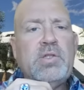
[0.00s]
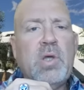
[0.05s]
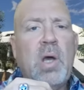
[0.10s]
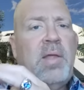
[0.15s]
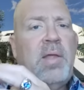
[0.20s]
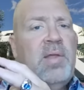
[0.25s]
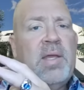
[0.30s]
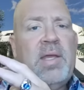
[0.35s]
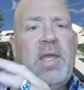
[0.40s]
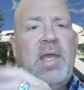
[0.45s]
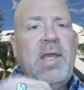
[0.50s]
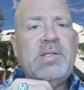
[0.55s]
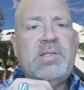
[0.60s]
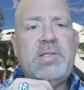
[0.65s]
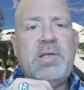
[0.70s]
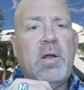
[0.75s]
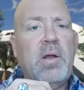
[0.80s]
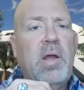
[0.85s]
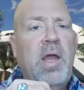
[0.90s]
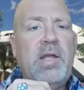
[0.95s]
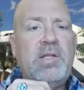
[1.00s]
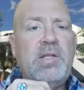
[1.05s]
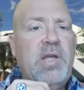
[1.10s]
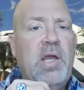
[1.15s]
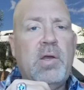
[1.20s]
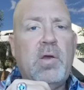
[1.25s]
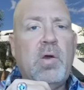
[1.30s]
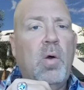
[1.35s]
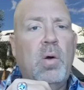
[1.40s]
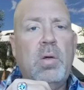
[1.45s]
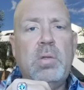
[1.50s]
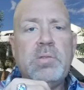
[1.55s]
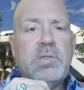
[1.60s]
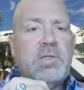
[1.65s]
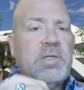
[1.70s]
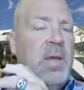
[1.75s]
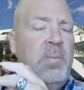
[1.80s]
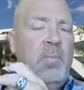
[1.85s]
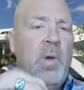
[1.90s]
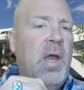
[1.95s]
So I think he's there. AJ Cole,
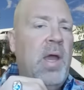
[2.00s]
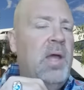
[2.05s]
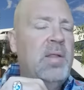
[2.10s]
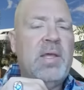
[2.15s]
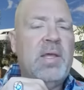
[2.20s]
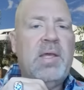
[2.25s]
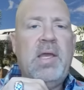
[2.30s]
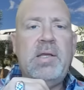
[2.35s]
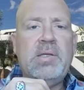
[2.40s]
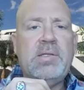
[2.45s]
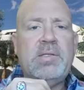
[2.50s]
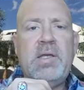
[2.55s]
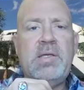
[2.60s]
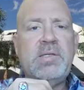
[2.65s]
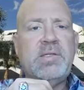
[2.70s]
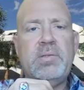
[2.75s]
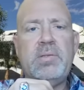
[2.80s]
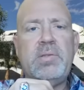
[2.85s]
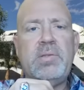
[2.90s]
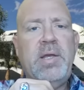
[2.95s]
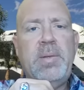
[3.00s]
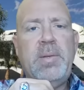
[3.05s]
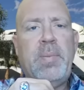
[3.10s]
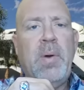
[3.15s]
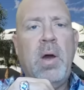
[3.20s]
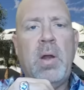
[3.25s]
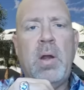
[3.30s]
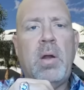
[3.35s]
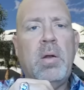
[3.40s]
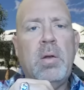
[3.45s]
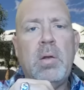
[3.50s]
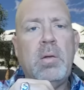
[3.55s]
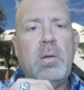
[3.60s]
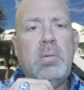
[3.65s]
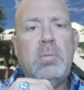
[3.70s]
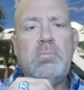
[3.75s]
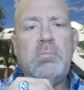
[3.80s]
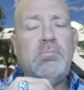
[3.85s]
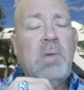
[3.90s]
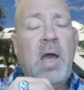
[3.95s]
same way. I think he's a elite punter.
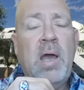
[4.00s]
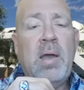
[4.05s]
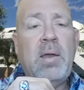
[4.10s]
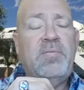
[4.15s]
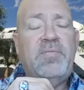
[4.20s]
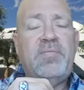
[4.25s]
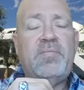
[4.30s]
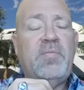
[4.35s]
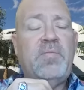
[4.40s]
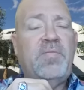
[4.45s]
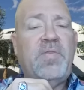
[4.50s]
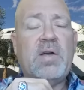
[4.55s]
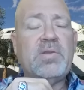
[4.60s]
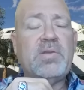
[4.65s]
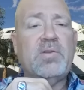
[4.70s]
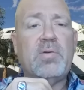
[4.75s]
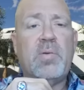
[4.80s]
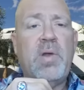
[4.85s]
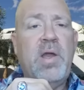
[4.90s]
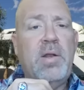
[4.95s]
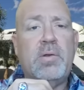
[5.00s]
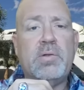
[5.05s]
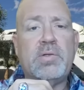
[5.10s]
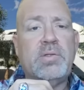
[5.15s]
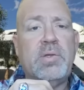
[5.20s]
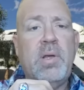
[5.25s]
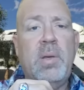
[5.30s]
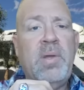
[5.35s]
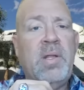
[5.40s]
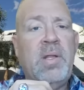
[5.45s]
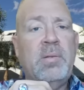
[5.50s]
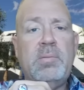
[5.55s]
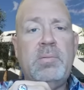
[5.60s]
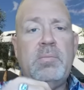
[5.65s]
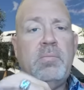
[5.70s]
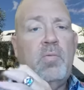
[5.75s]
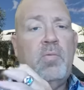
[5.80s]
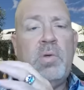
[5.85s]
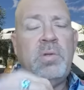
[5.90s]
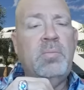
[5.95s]
If I was the Raiders, I
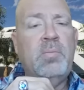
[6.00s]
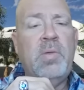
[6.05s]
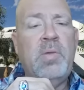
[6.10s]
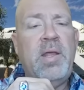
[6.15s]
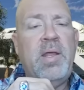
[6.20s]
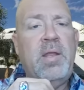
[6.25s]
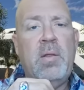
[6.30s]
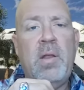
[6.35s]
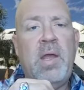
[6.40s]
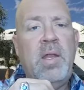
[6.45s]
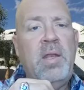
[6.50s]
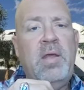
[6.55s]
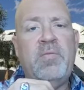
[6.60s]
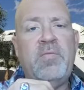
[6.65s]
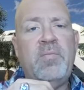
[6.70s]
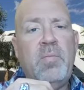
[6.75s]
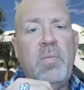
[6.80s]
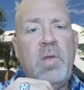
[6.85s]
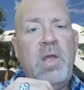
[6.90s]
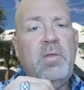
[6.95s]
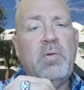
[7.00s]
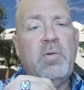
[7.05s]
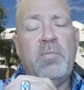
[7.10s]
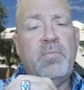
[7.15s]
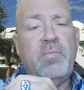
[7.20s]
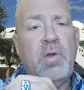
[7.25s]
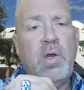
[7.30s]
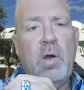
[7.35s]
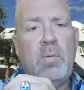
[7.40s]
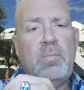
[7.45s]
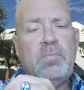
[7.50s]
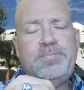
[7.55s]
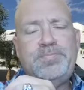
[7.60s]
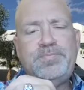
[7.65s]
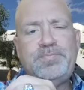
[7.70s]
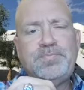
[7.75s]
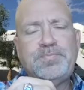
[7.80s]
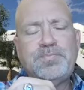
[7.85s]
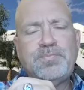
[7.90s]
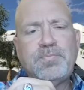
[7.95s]
mean, wouldn't let either of them go.
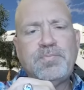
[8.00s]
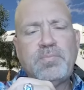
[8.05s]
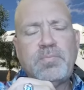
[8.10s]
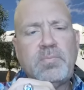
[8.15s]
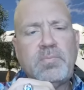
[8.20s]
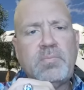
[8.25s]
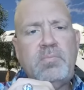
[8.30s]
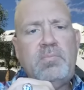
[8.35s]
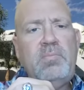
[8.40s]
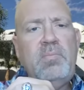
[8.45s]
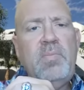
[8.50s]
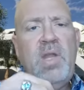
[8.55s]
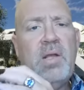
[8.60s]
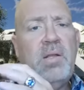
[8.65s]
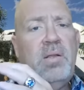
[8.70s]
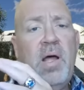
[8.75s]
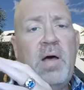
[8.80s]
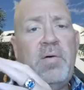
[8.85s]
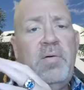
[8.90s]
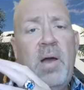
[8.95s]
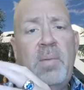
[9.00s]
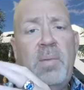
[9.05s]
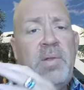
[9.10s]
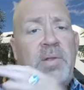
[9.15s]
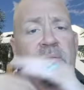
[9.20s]
Love,